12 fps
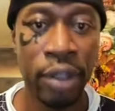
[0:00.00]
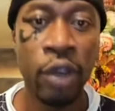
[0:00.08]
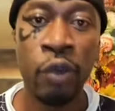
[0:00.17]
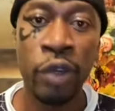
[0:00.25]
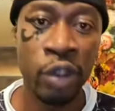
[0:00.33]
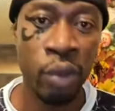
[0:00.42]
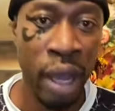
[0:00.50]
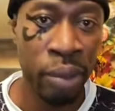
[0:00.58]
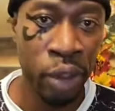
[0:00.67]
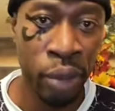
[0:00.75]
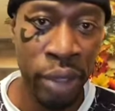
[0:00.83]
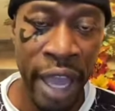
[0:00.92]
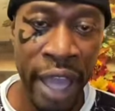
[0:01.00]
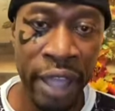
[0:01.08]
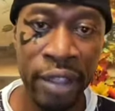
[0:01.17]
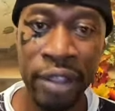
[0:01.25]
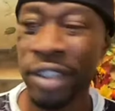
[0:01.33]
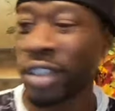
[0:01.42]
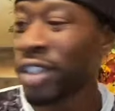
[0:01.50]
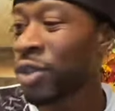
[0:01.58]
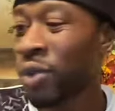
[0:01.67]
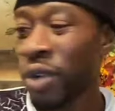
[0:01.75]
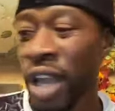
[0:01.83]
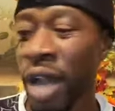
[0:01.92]
The reason why I'm doing that is
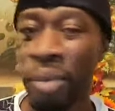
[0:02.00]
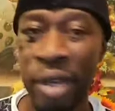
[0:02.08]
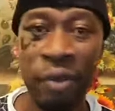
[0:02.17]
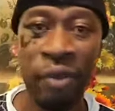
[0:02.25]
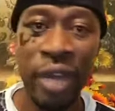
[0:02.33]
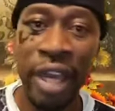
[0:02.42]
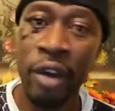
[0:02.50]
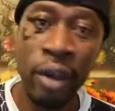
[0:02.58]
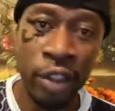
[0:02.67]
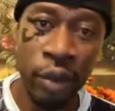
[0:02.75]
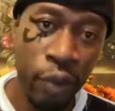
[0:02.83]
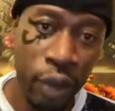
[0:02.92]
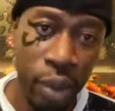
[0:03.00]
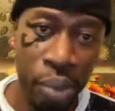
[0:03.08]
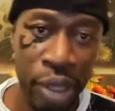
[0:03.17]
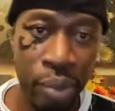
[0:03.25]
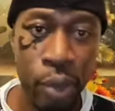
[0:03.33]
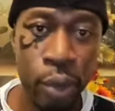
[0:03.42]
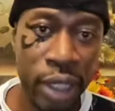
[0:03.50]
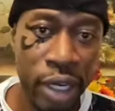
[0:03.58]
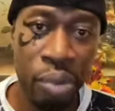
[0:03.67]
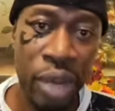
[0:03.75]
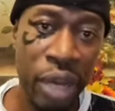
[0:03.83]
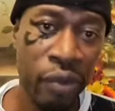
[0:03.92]
just for y'all benefit and also for the people who
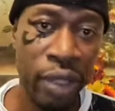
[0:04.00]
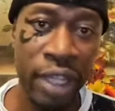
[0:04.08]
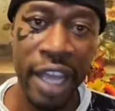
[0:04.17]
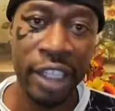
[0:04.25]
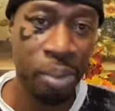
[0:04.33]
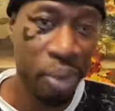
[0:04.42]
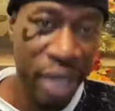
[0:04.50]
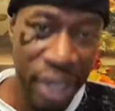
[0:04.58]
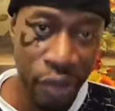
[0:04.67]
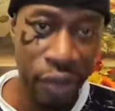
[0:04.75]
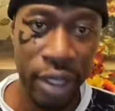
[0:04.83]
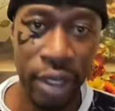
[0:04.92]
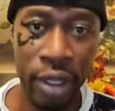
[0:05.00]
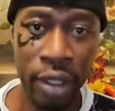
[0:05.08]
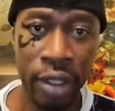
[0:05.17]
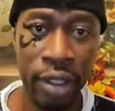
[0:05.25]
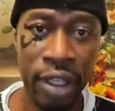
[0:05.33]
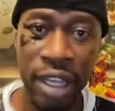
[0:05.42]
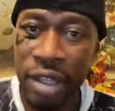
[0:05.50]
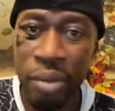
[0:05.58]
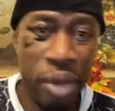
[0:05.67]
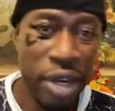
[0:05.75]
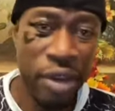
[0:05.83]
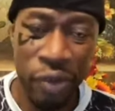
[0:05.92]
didn't pay for class benefit. Let
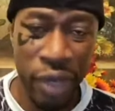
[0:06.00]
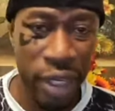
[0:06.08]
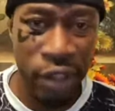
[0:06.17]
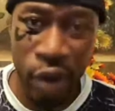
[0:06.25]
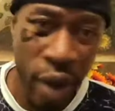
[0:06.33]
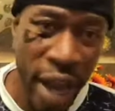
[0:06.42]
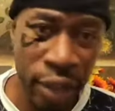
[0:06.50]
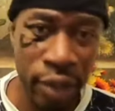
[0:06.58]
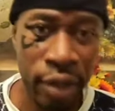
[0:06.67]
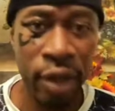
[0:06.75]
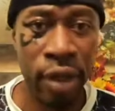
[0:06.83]
them benefit. It's all right.